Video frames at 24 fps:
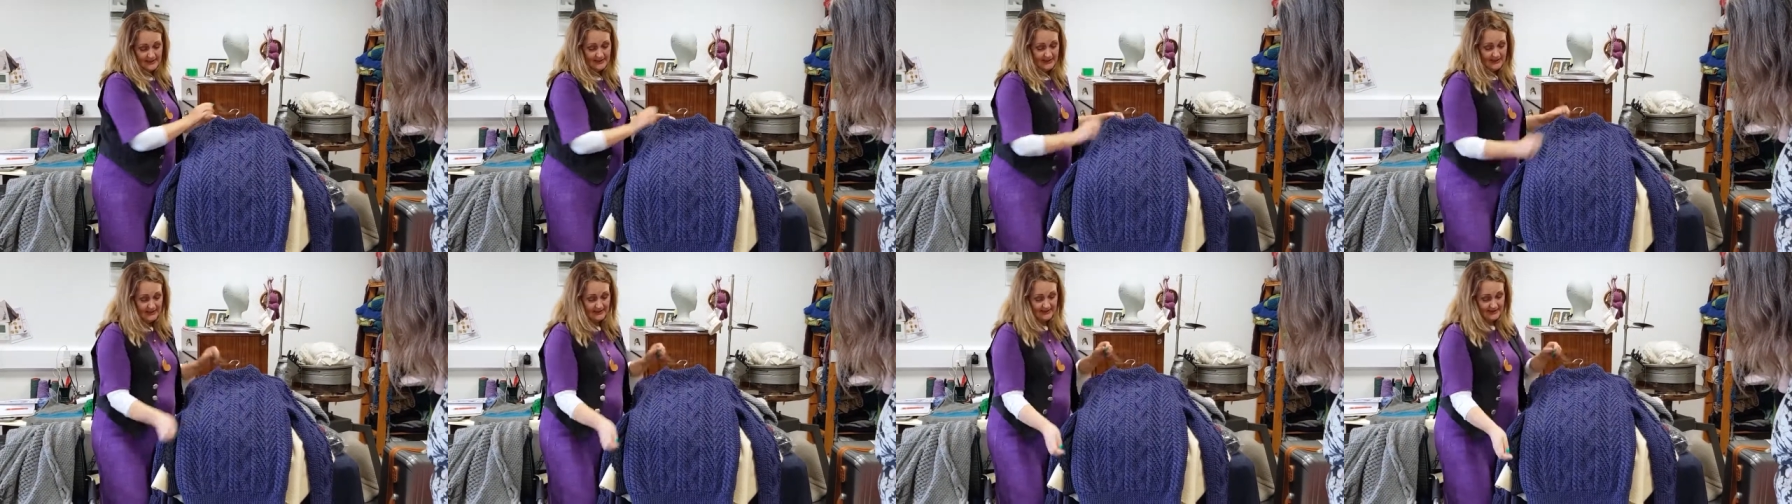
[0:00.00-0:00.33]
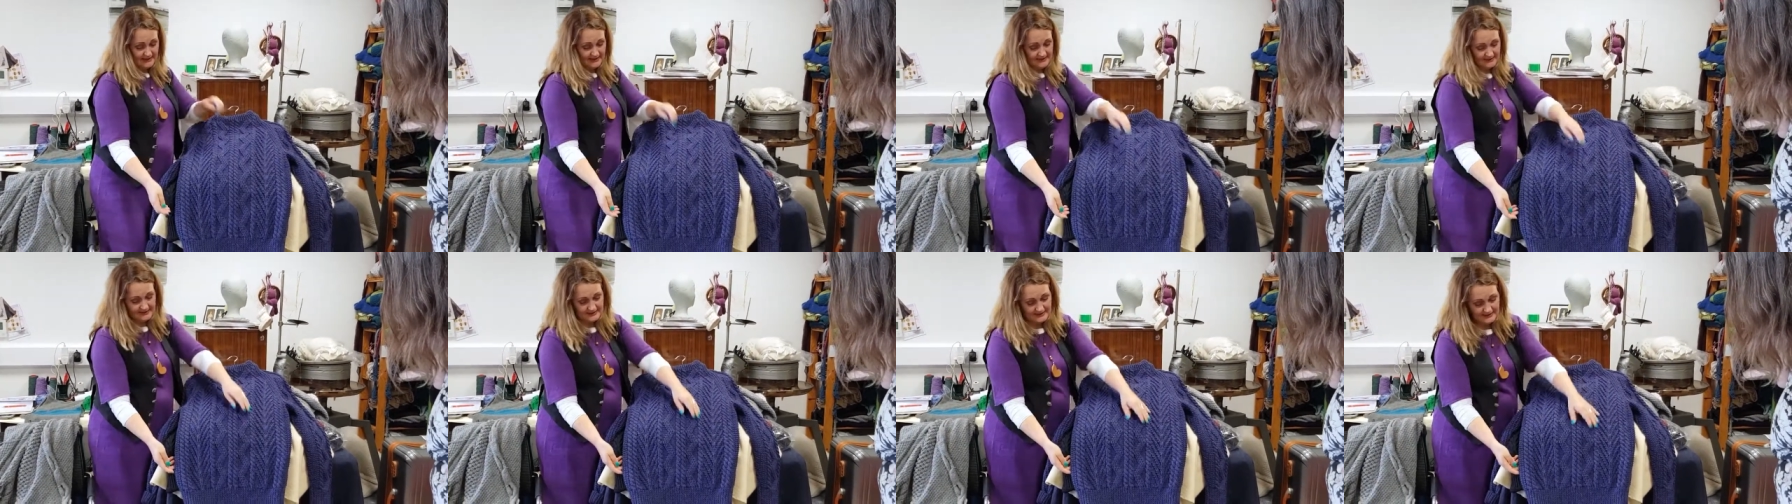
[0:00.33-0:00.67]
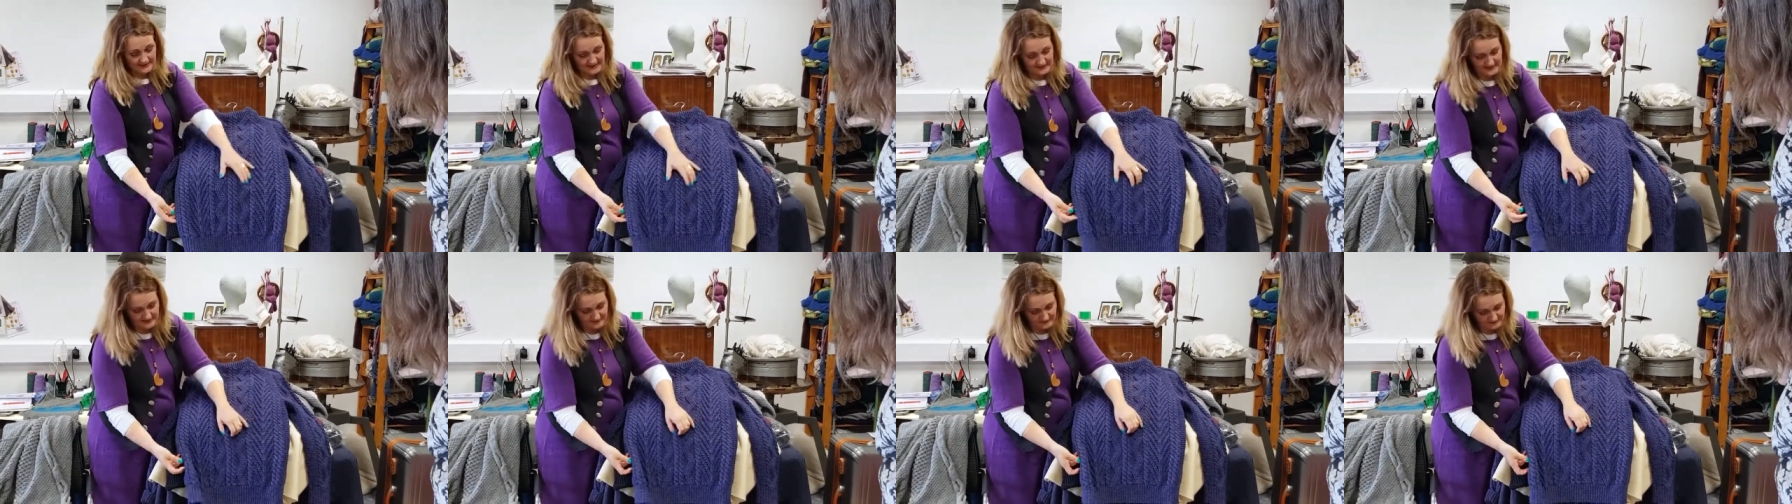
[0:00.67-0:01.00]
And then
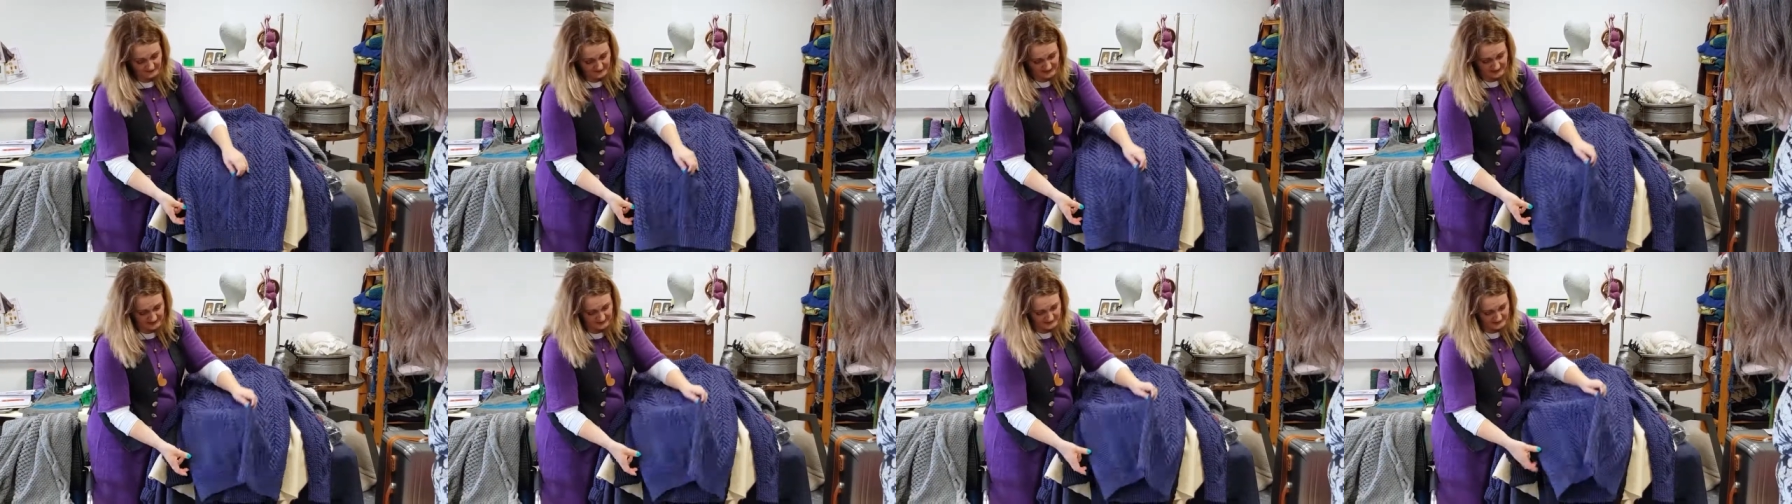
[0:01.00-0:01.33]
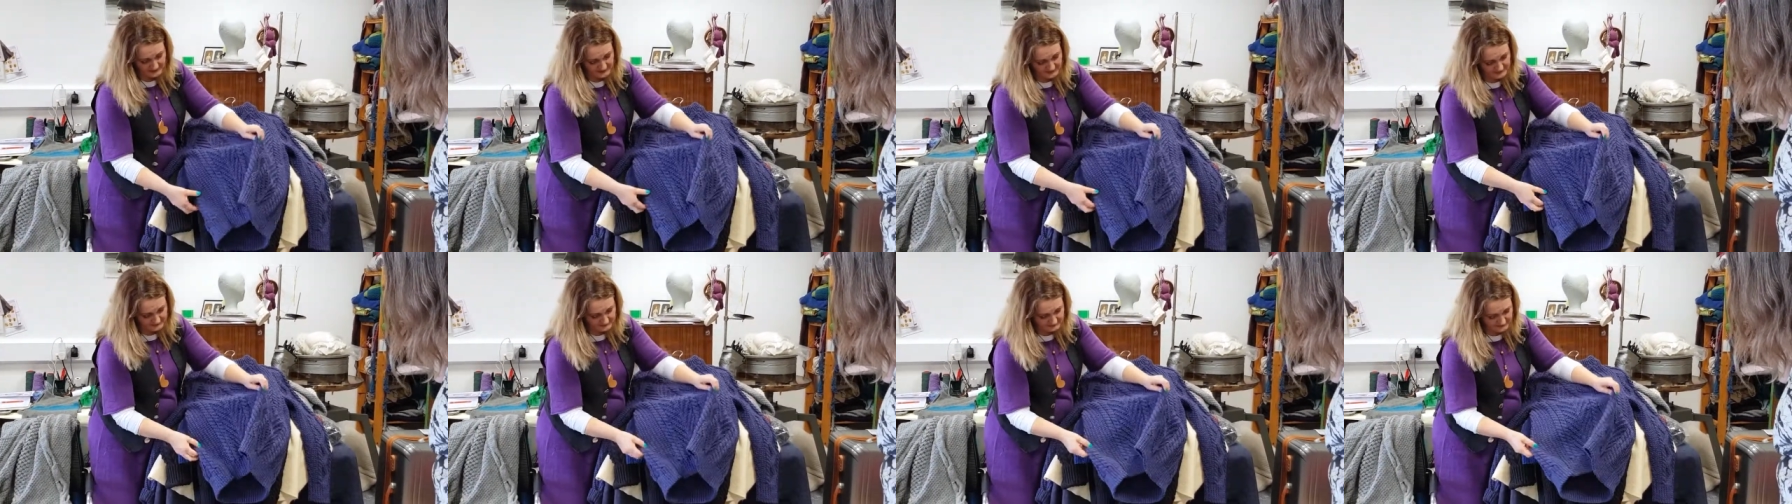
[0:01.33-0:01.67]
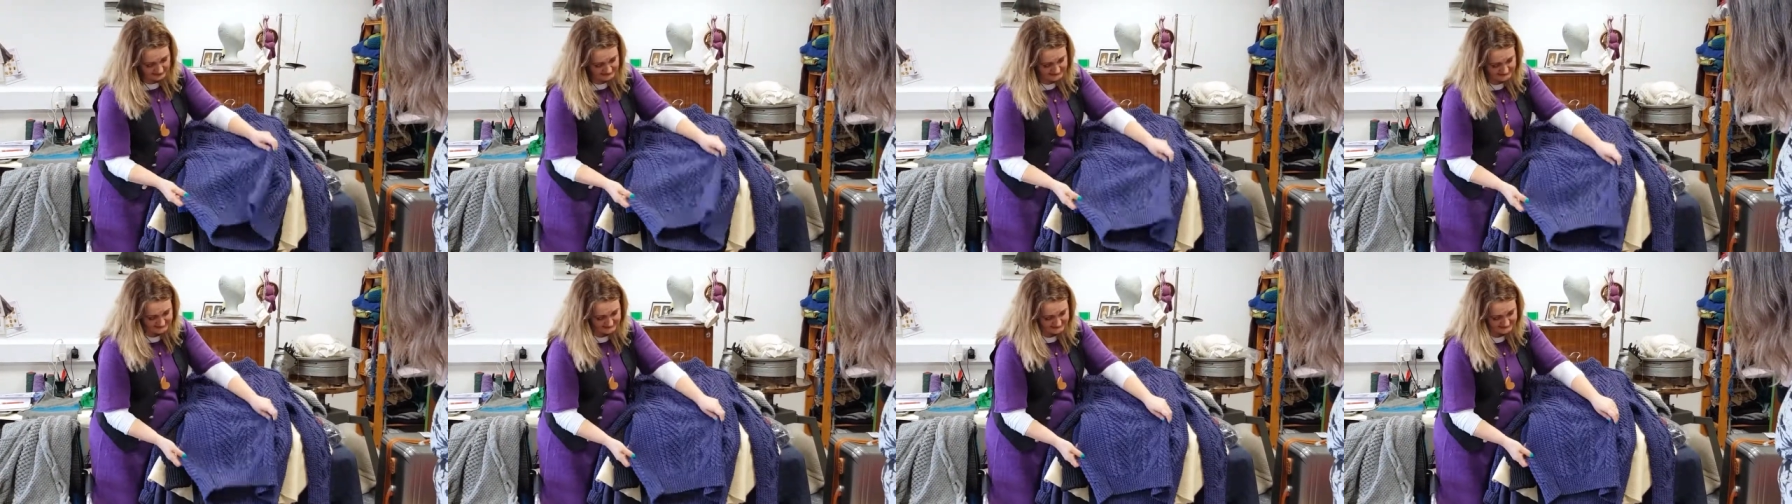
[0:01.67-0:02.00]
I have what I call the
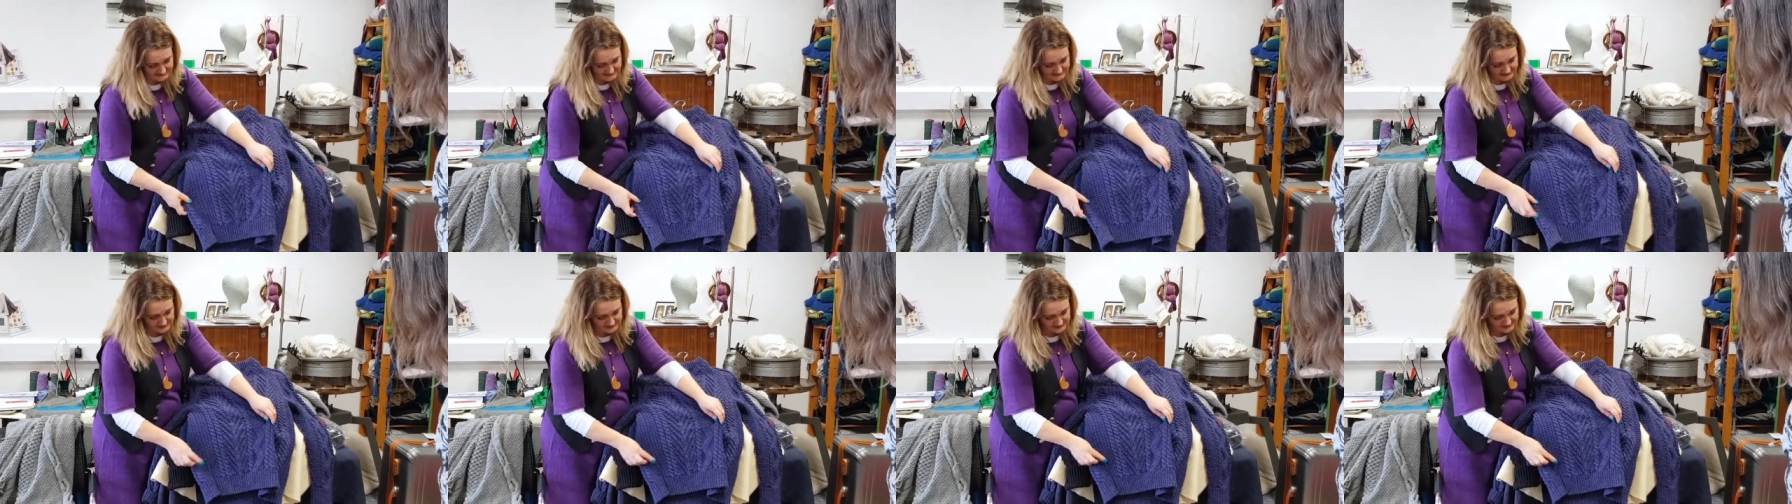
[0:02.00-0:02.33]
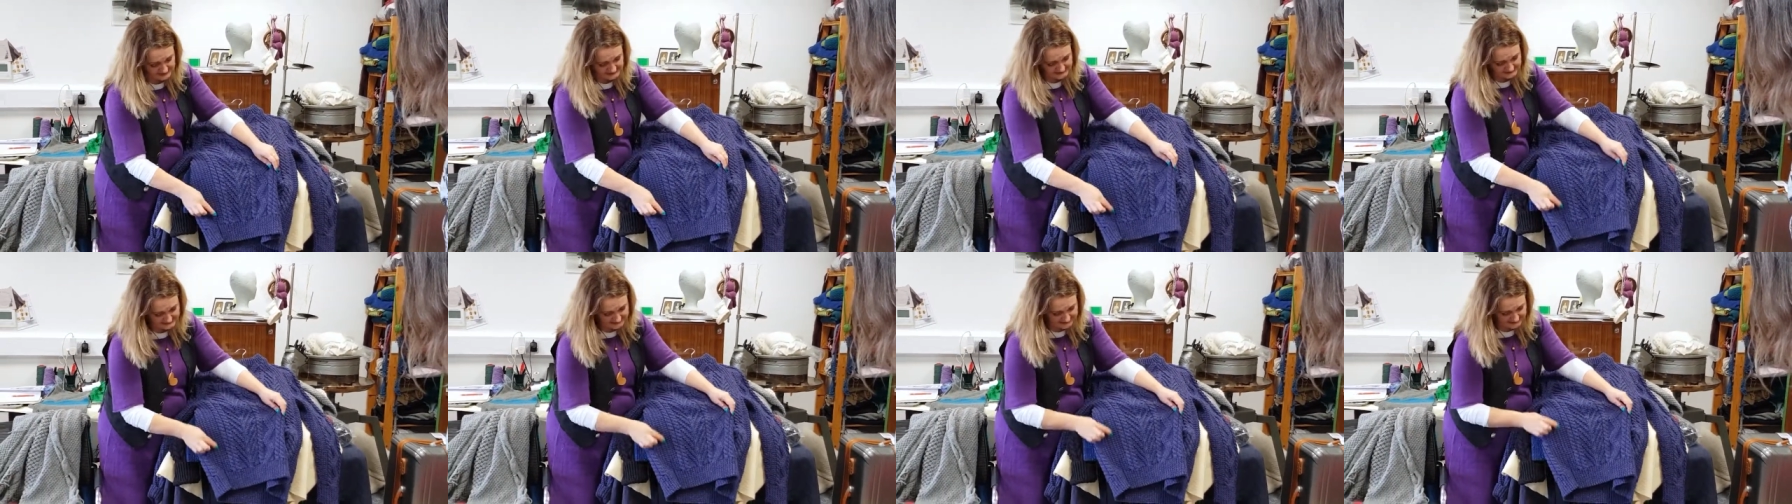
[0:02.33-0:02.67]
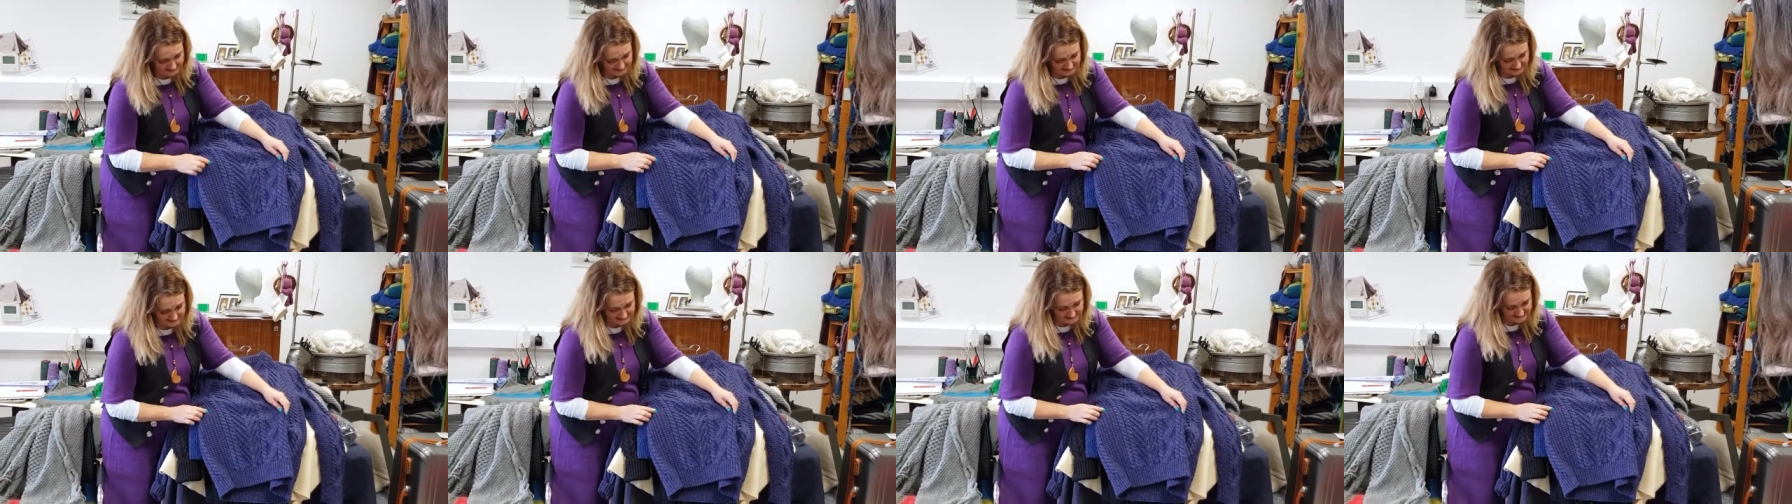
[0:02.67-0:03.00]
rice stitch on the
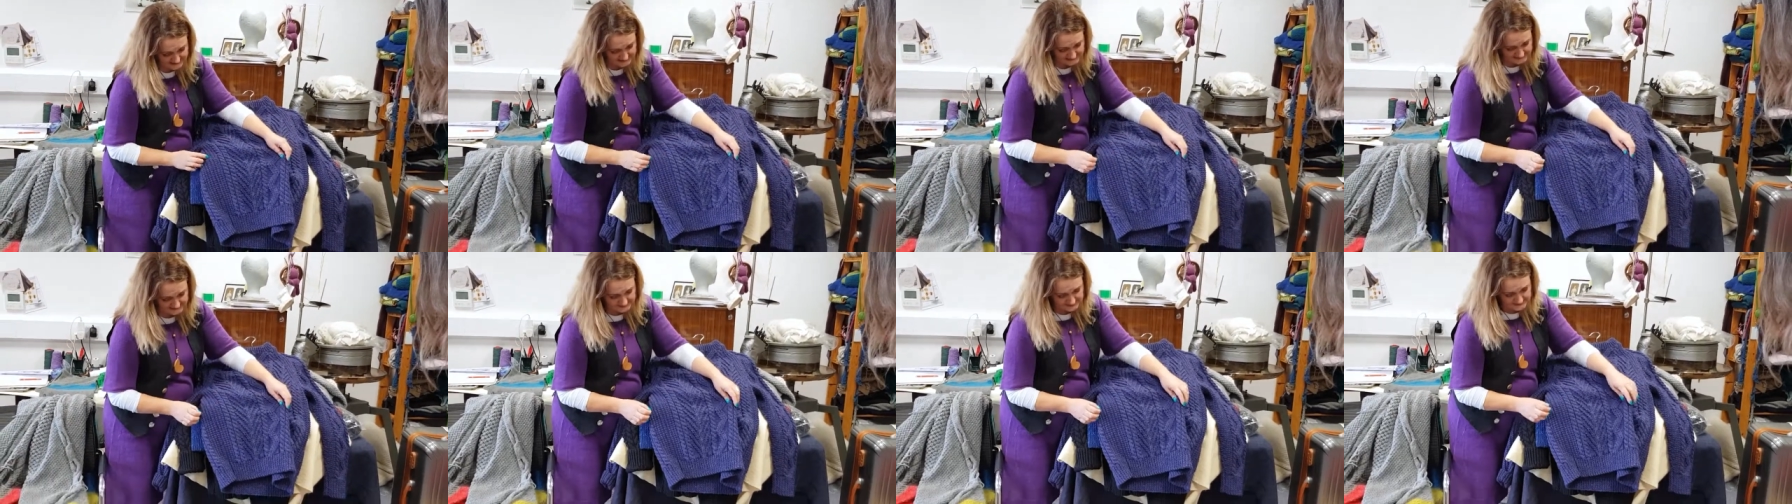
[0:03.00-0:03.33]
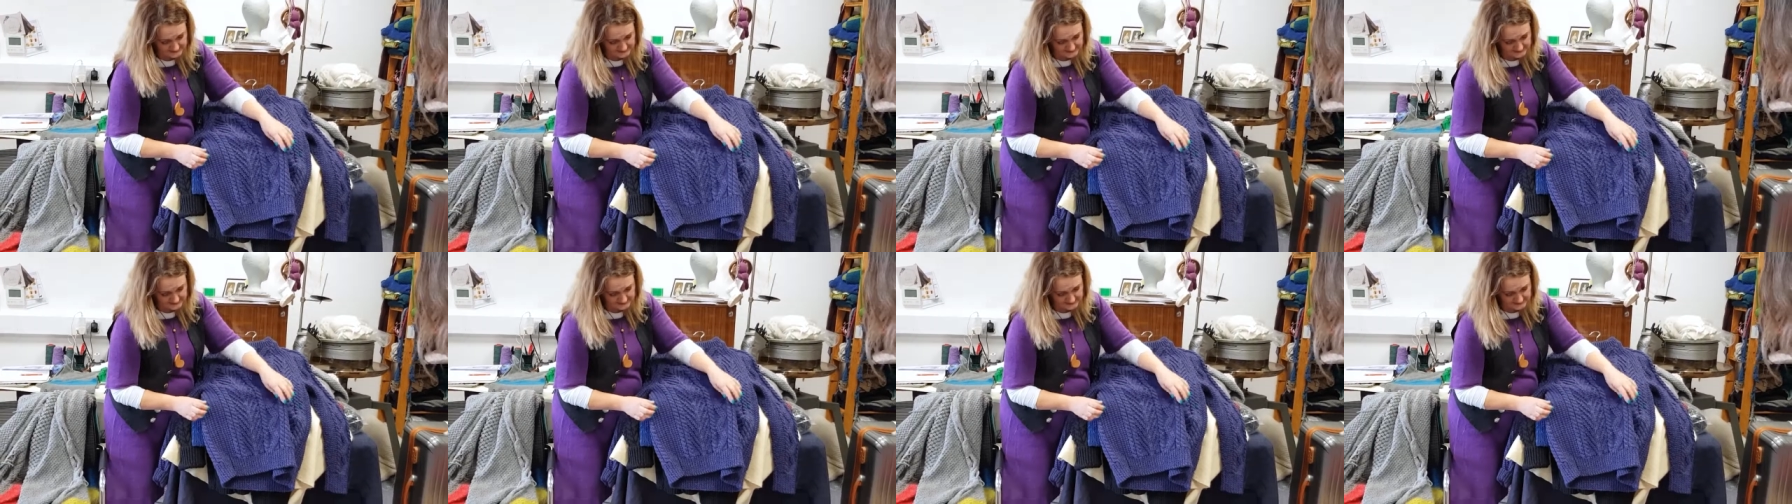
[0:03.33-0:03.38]
sides.